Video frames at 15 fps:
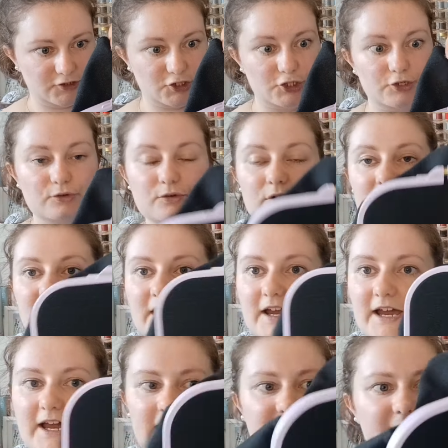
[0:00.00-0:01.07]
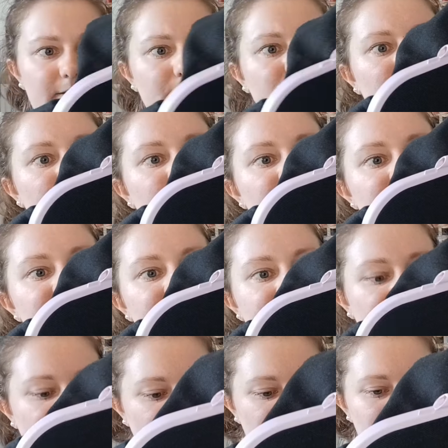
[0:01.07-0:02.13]
2, um,
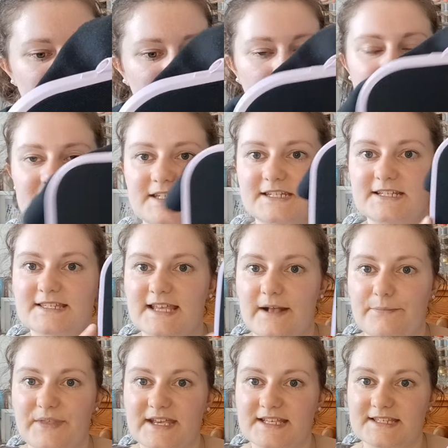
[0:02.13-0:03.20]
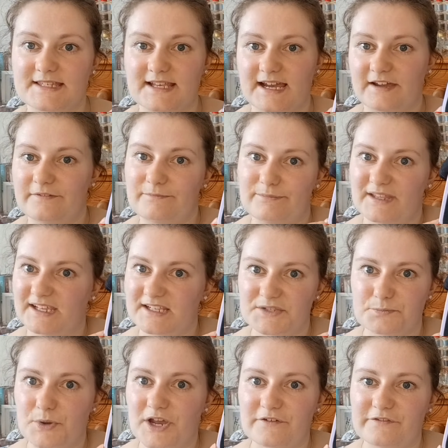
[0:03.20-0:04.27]
165 millimeters, and this I think is
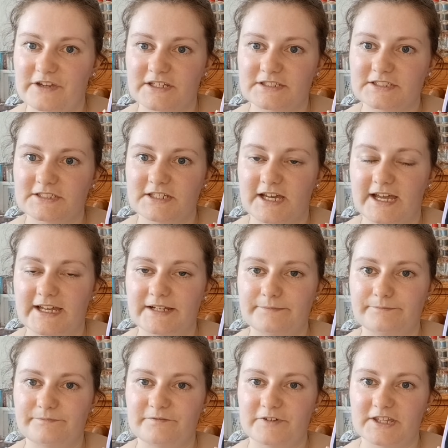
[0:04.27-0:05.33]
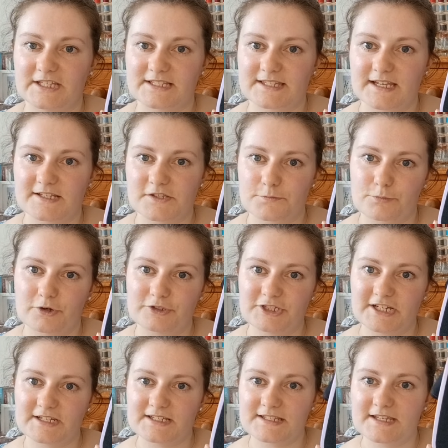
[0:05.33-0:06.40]
perfect um, for this size of
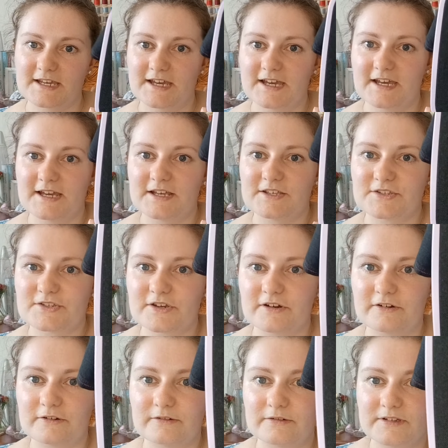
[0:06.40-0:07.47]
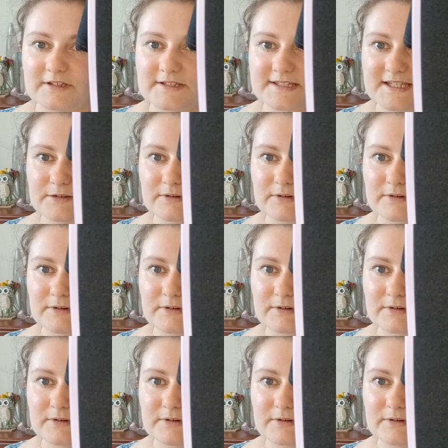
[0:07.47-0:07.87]
project. So you can see